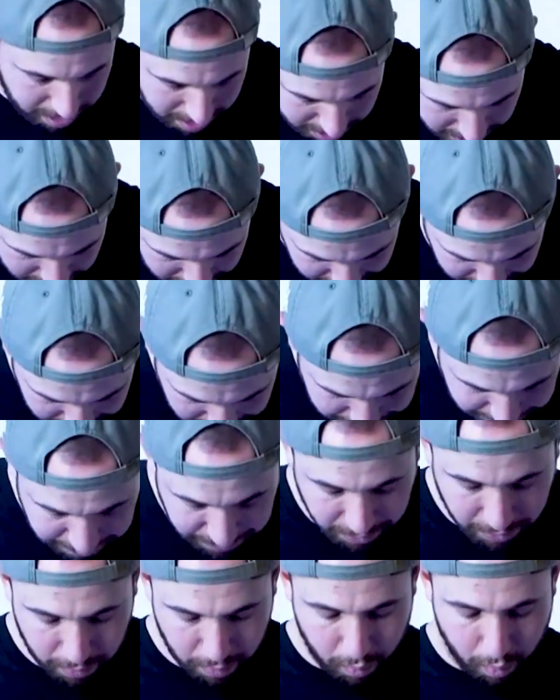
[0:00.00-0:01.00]
Awesome.
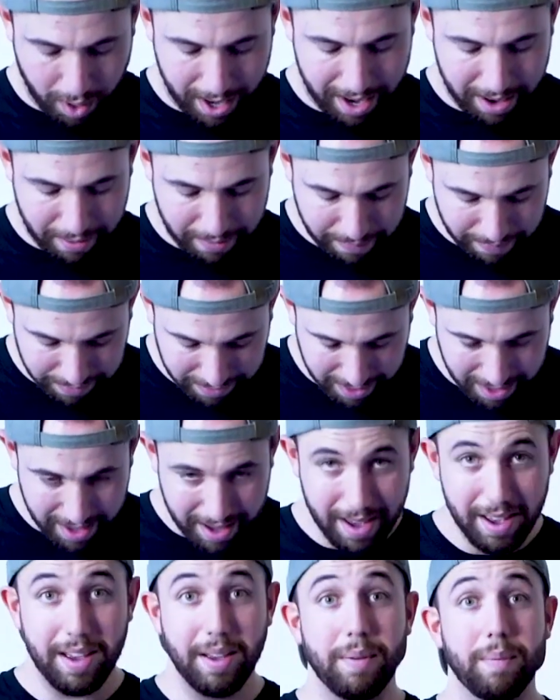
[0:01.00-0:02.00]
Wow.
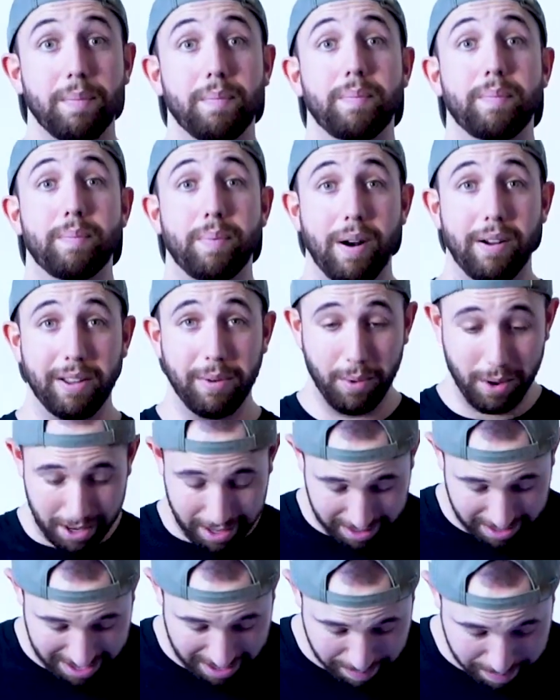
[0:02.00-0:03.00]
Probably one
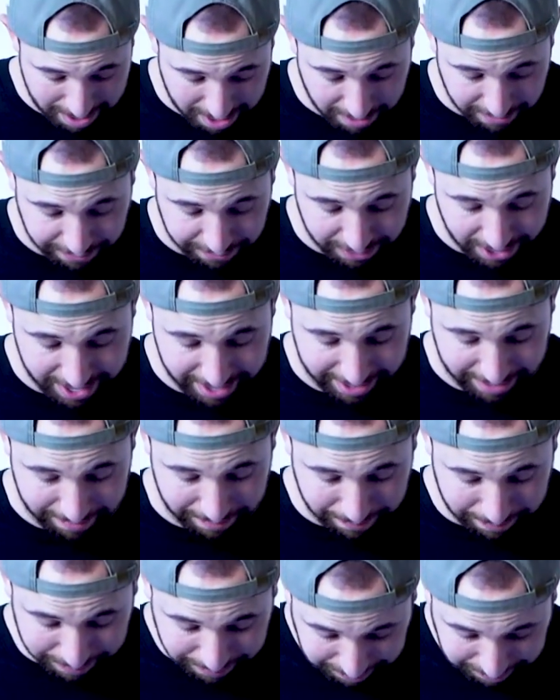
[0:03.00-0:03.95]
of the better fitting